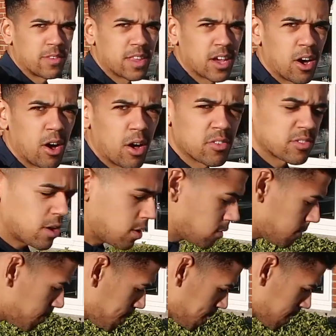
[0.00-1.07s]
in the car, so
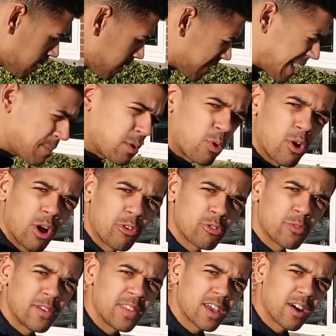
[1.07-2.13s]
take my work
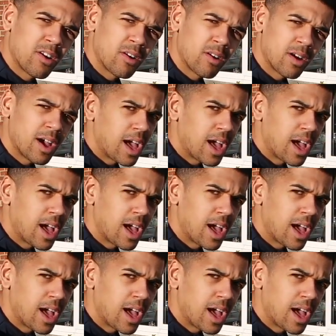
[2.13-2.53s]
stuff in the car,